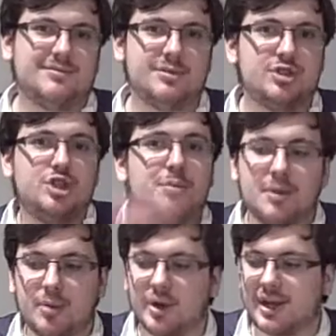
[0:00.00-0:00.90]

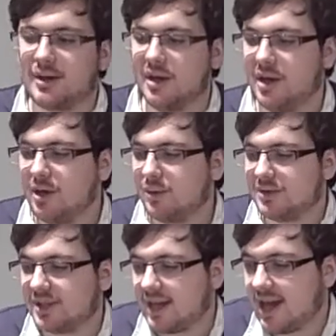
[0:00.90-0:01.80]
Stupid booking,
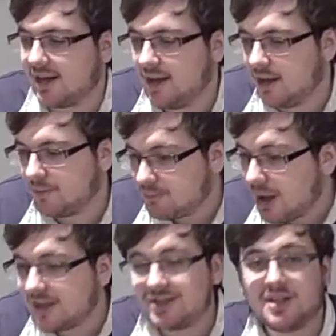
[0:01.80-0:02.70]
once again.
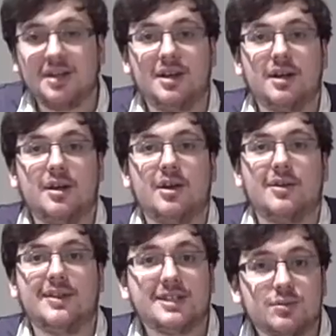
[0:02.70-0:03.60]
But
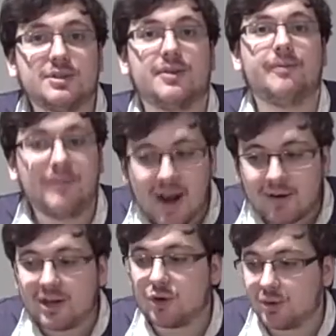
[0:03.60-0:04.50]
this was a
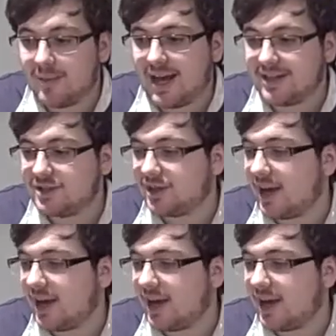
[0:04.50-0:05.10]
very good match.